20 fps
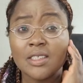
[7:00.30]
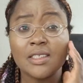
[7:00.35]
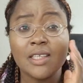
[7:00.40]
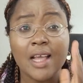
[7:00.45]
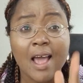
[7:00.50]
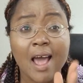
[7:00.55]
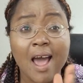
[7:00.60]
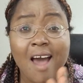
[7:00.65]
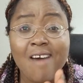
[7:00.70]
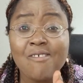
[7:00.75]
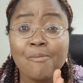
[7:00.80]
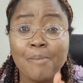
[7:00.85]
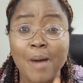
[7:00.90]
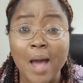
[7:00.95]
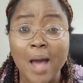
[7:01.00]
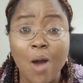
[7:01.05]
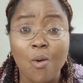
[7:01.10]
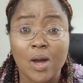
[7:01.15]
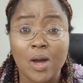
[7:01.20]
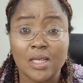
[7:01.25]
they have
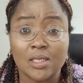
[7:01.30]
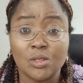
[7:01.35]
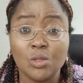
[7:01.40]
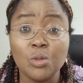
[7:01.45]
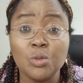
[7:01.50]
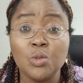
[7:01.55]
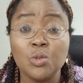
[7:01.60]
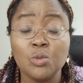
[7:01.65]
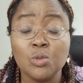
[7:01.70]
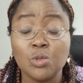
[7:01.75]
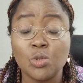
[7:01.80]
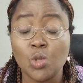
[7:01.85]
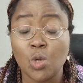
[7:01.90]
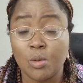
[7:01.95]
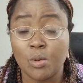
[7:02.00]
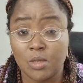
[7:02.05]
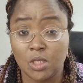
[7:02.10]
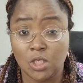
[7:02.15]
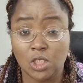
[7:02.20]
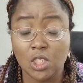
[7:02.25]
powers to do so
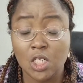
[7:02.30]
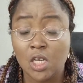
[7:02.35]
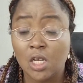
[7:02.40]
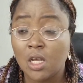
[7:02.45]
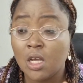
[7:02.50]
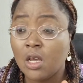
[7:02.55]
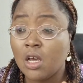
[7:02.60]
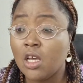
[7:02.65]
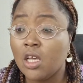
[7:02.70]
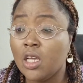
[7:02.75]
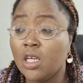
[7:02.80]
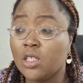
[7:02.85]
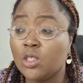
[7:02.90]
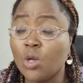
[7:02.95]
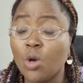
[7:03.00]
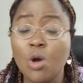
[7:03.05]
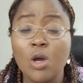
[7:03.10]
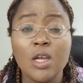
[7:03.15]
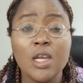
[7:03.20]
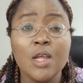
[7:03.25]
much. It's
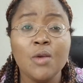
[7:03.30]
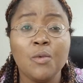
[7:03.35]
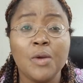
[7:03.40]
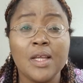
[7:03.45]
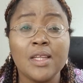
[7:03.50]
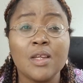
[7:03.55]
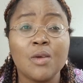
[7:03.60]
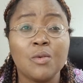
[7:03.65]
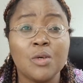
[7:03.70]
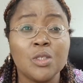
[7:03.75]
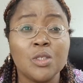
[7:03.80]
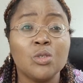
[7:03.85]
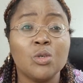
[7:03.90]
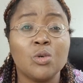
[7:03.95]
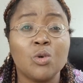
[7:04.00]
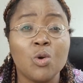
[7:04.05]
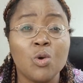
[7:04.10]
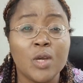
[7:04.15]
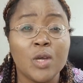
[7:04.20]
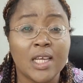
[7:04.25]
only when they want to
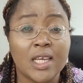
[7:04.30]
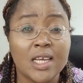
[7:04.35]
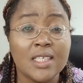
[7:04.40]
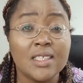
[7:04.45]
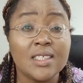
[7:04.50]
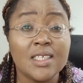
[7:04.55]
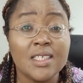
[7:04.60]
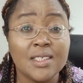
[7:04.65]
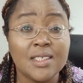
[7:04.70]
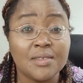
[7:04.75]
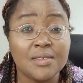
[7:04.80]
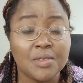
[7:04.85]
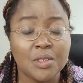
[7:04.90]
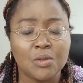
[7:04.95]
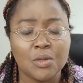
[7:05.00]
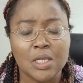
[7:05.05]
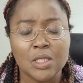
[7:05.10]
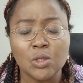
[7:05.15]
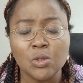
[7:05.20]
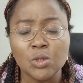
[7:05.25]
go against
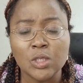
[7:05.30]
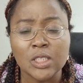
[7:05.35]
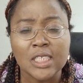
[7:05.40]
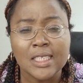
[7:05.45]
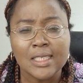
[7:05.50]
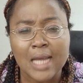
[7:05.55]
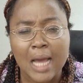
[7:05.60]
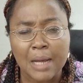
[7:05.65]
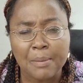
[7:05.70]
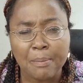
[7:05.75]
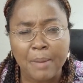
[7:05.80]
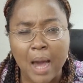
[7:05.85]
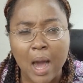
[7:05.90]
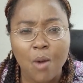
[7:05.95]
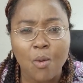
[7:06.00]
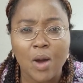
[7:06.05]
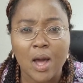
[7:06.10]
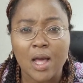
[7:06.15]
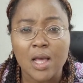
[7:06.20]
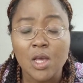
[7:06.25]
individuals you see that
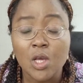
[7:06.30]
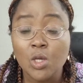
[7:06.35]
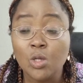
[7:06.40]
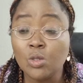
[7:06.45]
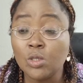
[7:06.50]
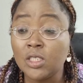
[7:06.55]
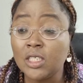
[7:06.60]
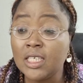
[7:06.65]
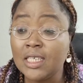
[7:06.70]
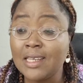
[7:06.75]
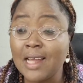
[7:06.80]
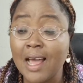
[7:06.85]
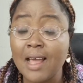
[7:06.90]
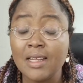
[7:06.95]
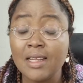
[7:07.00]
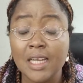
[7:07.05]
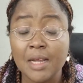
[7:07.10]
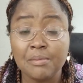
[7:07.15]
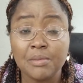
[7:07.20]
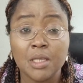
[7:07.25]
power. You see
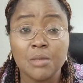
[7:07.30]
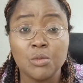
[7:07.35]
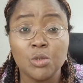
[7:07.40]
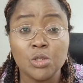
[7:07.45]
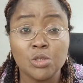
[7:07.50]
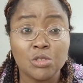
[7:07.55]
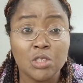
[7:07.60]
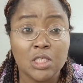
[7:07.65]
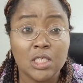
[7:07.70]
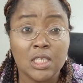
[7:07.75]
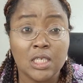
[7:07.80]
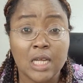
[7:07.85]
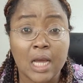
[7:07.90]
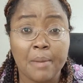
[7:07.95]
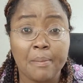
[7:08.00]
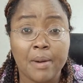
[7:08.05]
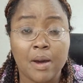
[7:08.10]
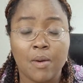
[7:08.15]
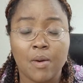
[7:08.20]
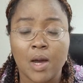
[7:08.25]
that them demonstrating
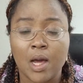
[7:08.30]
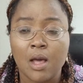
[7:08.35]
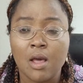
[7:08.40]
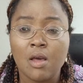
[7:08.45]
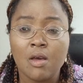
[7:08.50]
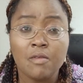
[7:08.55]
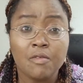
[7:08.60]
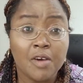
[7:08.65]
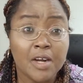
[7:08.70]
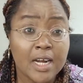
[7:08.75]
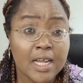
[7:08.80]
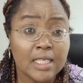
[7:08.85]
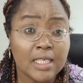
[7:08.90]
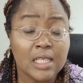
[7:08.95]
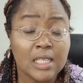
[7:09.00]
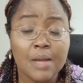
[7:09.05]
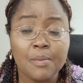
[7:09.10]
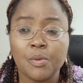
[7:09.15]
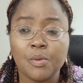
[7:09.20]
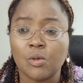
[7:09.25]
that power. For
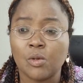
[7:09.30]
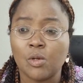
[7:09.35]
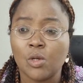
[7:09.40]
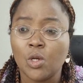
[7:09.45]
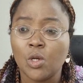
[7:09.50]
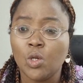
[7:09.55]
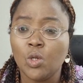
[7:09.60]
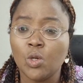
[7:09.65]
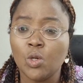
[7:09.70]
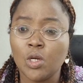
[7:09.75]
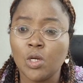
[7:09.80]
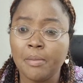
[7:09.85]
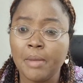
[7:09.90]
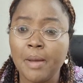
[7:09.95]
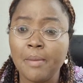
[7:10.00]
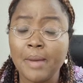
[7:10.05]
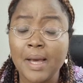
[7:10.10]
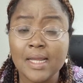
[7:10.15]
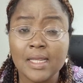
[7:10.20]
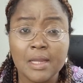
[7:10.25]
example, you
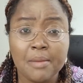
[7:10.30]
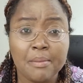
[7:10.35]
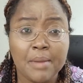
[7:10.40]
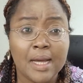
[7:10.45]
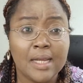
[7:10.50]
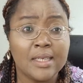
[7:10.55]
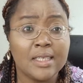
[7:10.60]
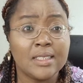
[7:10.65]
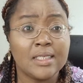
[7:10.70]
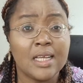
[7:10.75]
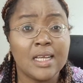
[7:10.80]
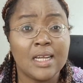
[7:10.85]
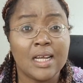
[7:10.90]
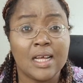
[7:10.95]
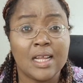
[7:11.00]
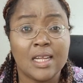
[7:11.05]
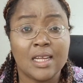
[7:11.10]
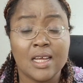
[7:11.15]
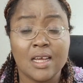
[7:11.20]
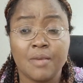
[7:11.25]
remember the man, they said
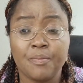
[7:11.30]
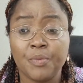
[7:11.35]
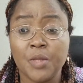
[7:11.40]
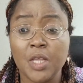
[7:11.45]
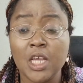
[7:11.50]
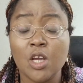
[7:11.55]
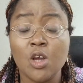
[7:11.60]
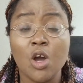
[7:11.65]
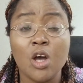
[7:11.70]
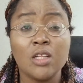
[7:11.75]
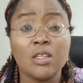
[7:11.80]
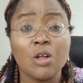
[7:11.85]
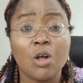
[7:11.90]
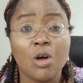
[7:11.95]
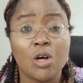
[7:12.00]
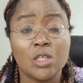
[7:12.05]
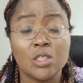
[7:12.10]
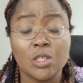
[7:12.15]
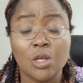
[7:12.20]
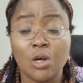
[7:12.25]
that he got
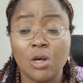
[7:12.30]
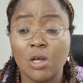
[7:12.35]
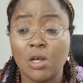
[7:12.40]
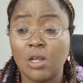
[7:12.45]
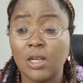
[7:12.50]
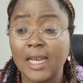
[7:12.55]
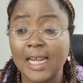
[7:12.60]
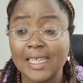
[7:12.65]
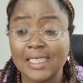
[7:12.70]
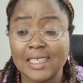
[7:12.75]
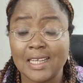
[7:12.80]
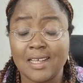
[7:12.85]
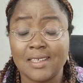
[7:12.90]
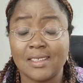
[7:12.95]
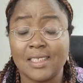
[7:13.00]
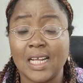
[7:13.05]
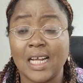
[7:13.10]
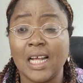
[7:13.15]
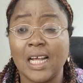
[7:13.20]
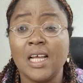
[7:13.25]
caught letters
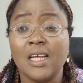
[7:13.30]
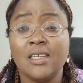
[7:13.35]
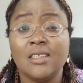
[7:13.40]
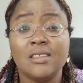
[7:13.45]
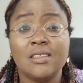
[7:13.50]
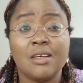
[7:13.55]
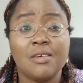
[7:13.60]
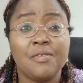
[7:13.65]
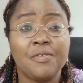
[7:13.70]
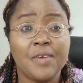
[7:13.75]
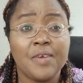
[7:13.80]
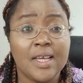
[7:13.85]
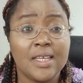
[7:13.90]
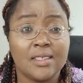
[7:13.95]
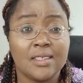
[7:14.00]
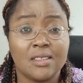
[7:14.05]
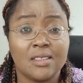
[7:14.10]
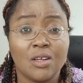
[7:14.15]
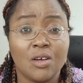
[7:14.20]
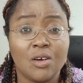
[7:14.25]
that the
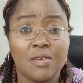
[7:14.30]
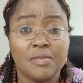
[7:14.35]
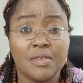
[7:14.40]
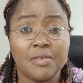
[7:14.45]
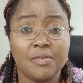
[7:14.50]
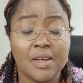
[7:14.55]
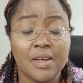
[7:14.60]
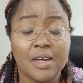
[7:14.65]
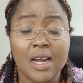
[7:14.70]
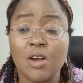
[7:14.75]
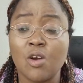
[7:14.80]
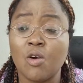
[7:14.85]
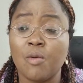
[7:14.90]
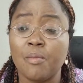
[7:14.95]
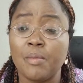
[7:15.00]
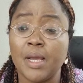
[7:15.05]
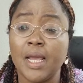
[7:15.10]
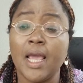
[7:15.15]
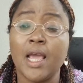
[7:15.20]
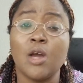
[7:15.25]
fence of the federal
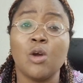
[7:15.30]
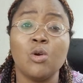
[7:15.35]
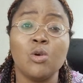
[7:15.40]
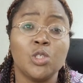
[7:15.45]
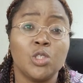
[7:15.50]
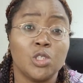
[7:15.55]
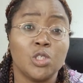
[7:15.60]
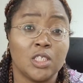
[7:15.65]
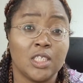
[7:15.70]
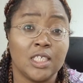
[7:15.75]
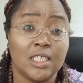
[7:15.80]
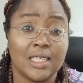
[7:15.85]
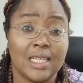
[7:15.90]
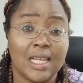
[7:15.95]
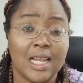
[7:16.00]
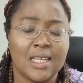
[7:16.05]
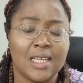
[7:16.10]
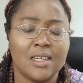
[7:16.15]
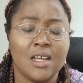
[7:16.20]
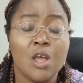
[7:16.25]
government encroached on his
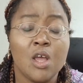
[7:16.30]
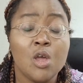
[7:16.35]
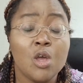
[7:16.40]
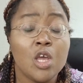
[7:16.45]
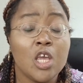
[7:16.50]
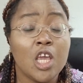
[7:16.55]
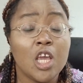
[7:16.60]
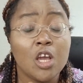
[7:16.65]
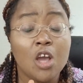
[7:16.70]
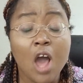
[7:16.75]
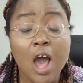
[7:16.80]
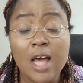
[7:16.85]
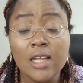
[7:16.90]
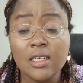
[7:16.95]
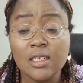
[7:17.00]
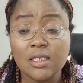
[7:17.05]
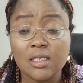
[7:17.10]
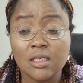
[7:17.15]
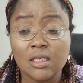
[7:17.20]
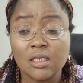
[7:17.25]
land. He got
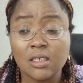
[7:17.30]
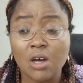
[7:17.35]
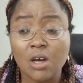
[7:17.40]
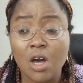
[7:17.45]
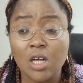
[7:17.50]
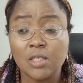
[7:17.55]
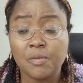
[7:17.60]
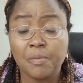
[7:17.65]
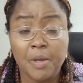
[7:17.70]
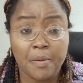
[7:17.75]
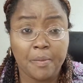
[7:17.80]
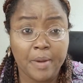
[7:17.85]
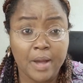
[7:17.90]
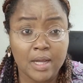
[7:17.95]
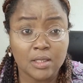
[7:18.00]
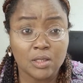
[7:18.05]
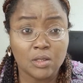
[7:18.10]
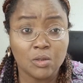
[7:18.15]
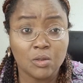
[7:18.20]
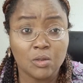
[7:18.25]
the court
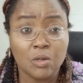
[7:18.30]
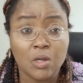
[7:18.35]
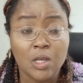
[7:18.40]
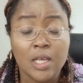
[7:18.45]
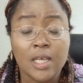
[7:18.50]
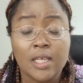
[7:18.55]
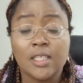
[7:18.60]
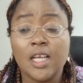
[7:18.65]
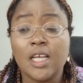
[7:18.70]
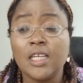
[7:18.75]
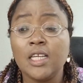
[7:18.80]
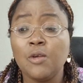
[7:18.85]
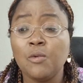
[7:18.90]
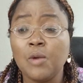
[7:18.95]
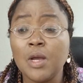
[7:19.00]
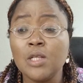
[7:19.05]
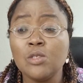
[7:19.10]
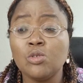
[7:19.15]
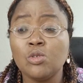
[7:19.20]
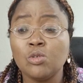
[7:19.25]
papers, so then he
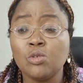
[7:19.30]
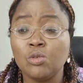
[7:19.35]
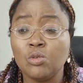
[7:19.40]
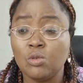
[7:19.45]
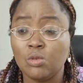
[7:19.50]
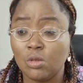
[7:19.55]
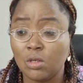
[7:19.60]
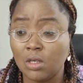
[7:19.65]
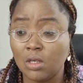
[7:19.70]
went to